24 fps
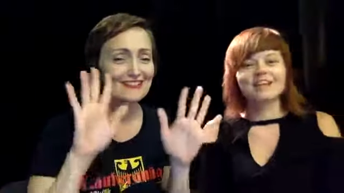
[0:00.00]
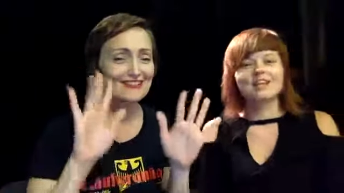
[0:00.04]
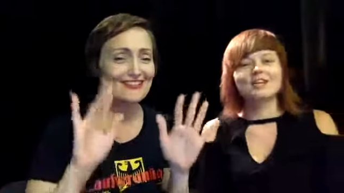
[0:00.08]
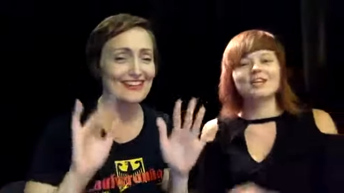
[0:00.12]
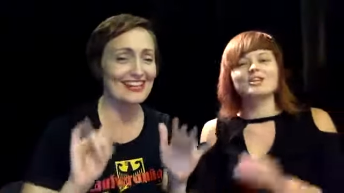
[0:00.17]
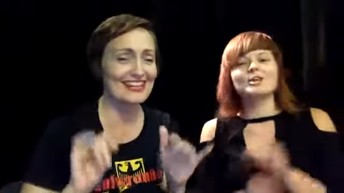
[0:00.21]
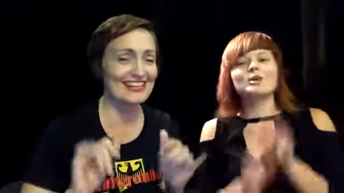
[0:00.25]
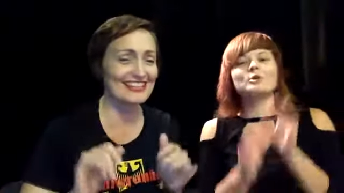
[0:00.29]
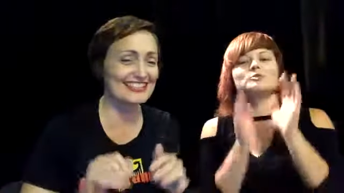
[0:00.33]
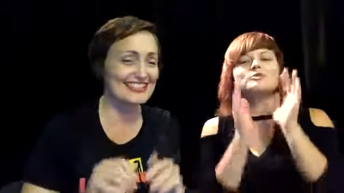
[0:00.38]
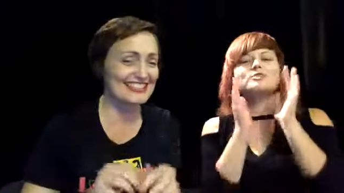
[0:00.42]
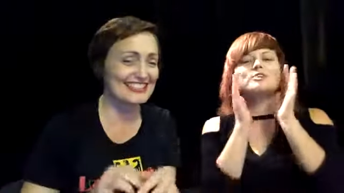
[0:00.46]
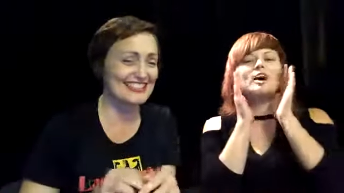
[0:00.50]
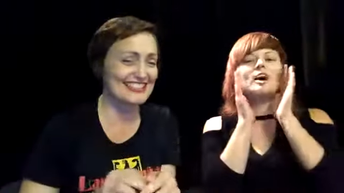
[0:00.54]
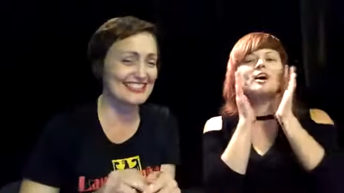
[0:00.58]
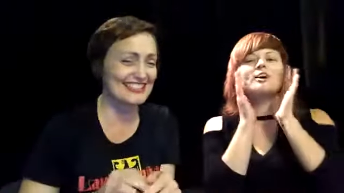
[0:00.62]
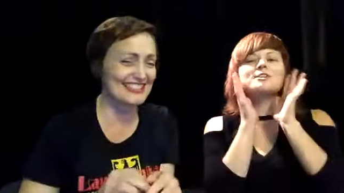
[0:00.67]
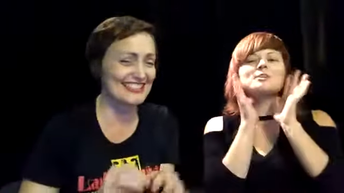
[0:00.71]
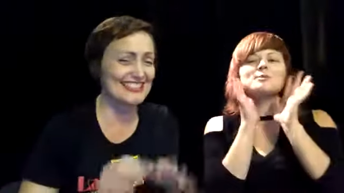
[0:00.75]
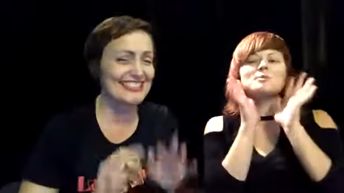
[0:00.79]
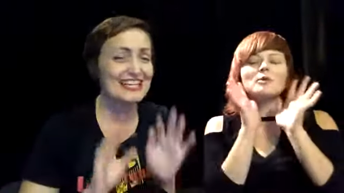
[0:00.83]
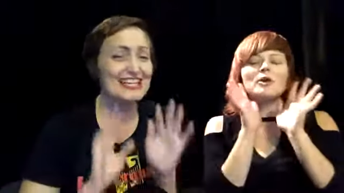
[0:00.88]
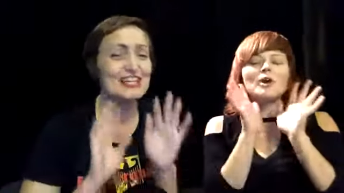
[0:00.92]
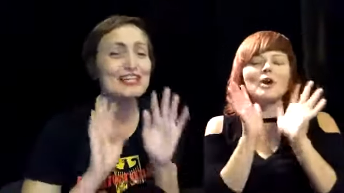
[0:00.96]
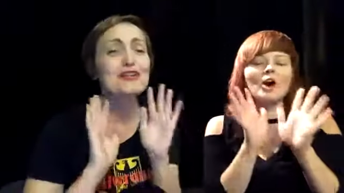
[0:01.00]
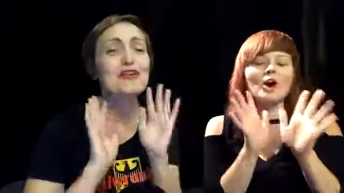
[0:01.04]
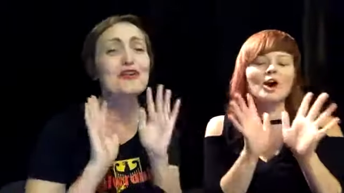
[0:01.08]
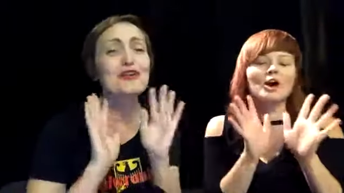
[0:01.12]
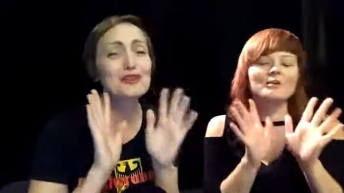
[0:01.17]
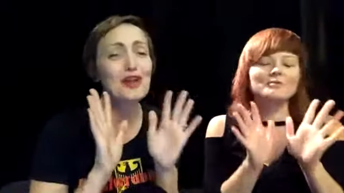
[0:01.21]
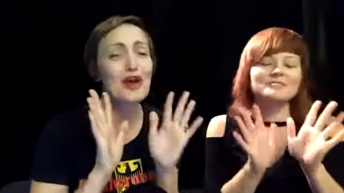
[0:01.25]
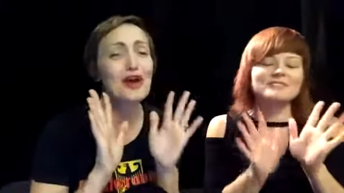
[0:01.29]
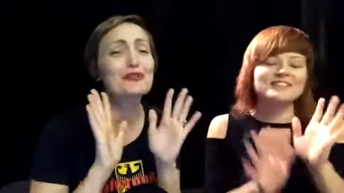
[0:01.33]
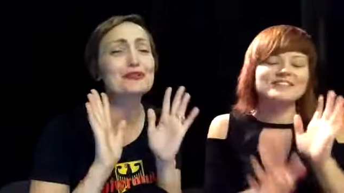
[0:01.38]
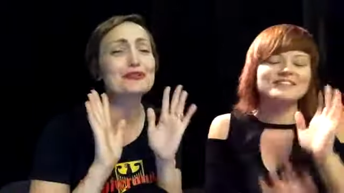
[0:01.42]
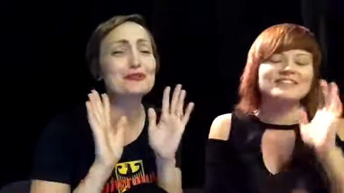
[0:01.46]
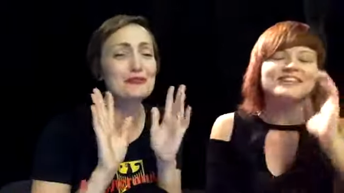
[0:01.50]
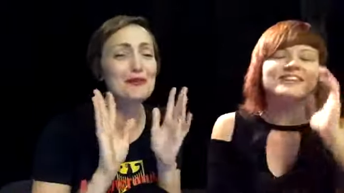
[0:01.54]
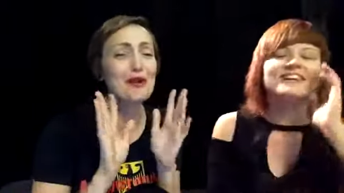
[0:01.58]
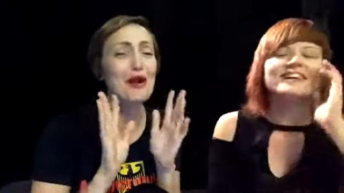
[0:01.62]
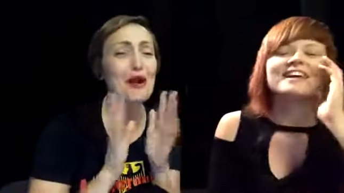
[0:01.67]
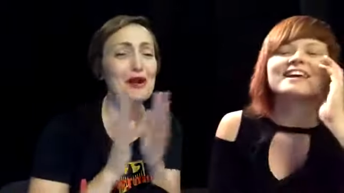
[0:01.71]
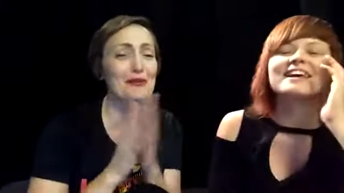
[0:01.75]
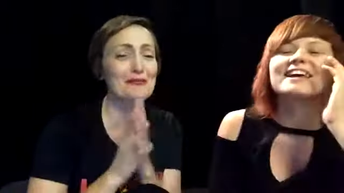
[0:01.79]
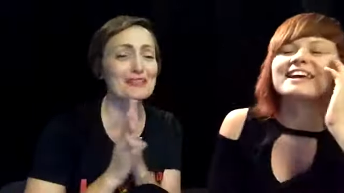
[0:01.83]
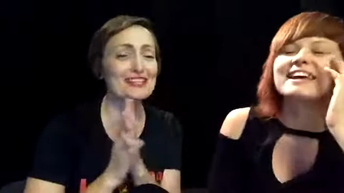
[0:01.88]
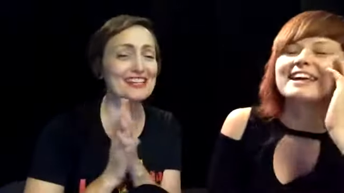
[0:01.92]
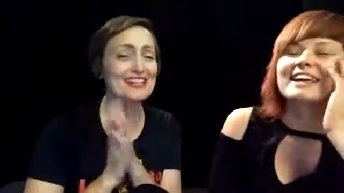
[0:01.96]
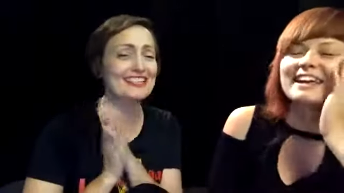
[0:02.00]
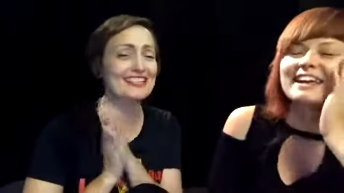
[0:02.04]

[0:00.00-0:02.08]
Speaker 1: No dogs were harmed. no dogs were harmed This